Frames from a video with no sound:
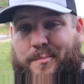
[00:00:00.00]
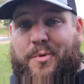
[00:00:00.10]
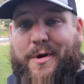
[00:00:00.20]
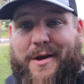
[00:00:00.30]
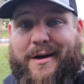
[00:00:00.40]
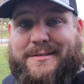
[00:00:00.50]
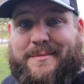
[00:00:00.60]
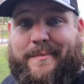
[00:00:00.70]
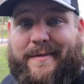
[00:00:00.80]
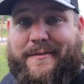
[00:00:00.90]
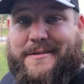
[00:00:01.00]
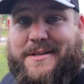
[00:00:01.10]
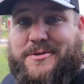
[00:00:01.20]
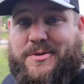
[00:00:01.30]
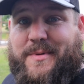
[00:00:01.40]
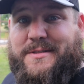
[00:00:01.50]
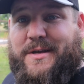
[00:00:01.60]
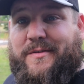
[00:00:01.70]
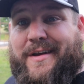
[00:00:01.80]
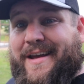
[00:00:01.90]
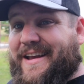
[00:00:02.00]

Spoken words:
Pretty awesome, if I say so myself.